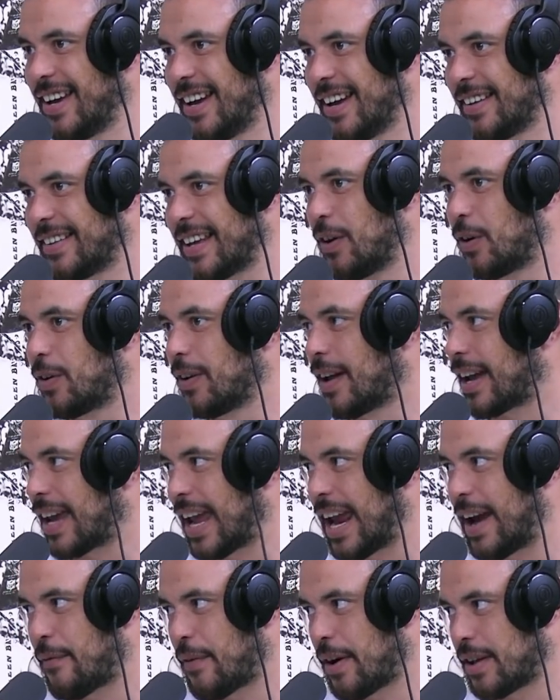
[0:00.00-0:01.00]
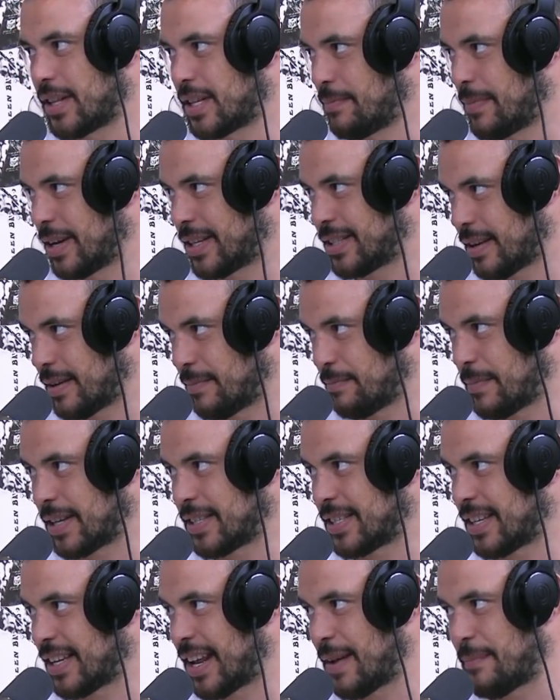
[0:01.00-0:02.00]
They look like everyone's
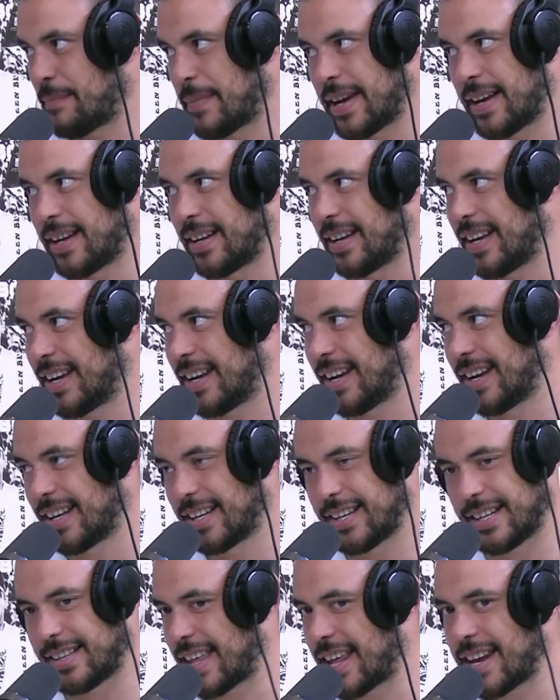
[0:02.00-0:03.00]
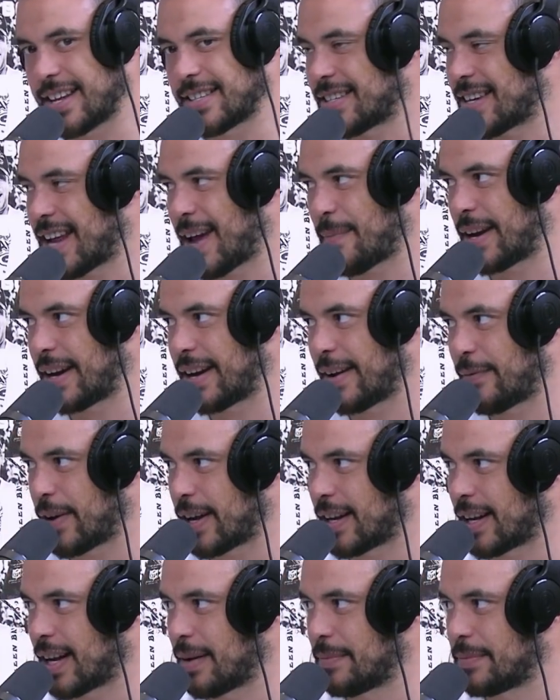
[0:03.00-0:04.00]
mixing and mingling. Like that doesn't happen at every
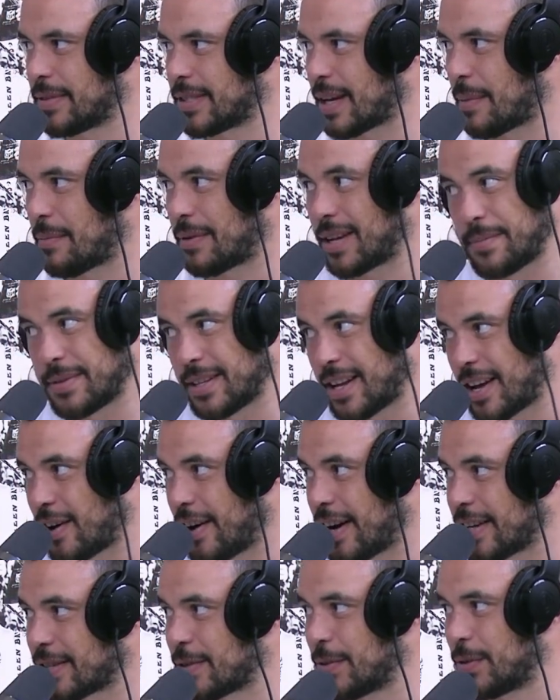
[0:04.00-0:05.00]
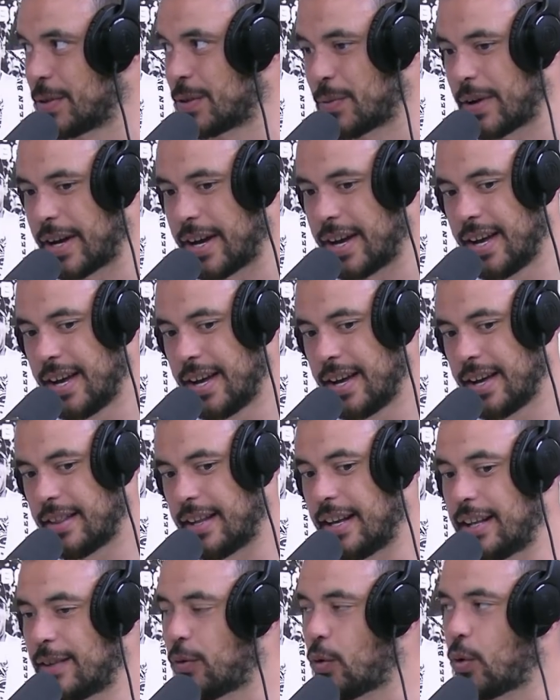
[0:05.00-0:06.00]
club. Some clubs are like high schools where
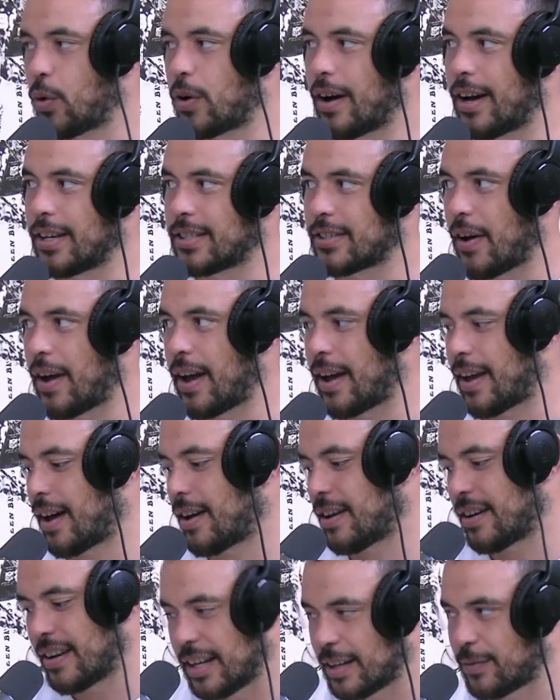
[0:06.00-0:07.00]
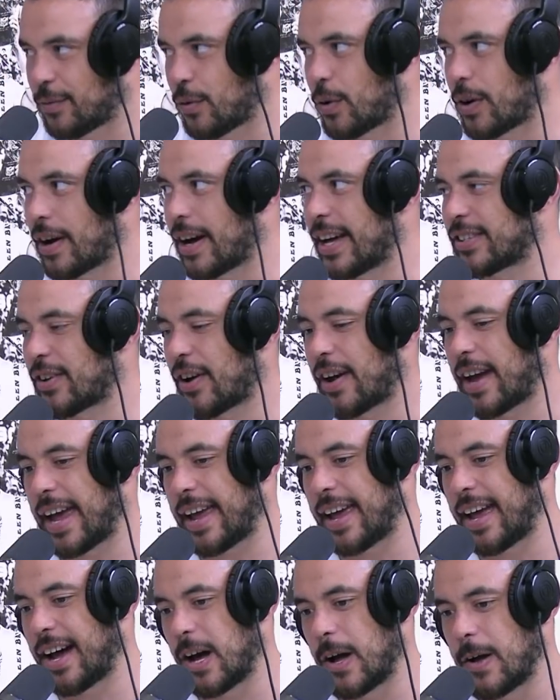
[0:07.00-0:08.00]
these 4 guys go hang out and these 4 guys go
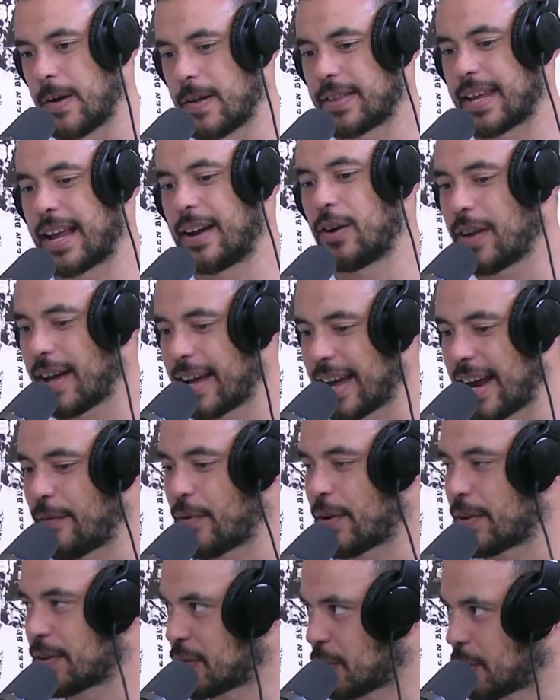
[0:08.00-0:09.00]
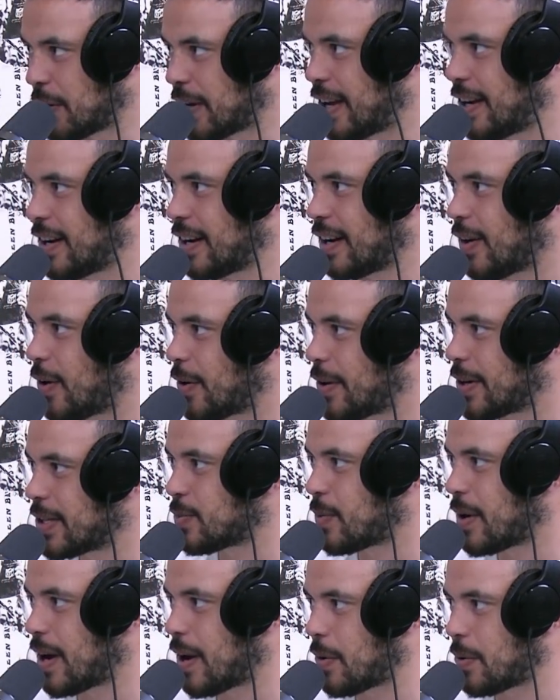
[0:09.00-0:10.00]
hang out. They look like everyone's sort of getting along as
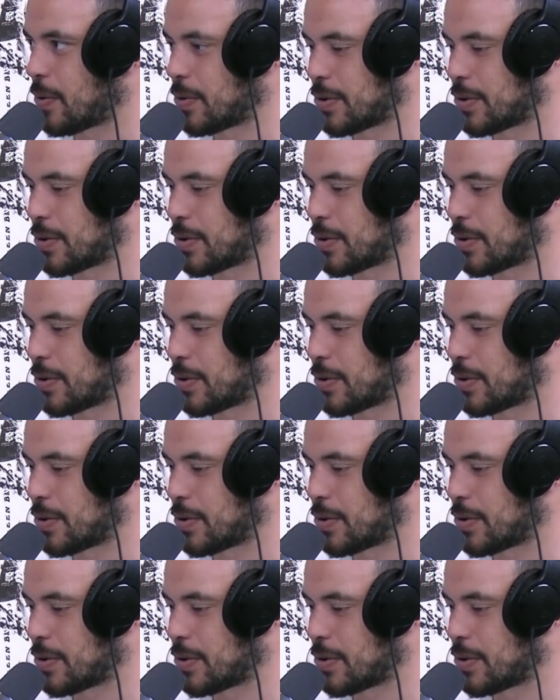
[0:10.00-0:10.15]
well.